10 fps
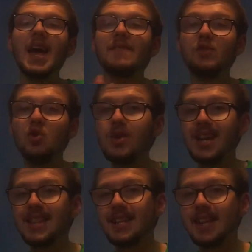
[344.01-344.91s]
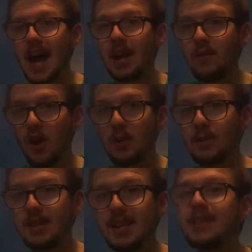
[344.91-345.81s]
If you get the Isle of
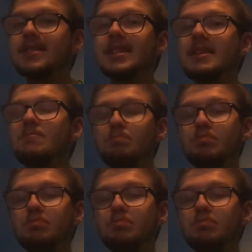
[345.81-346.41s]
Armor DLC,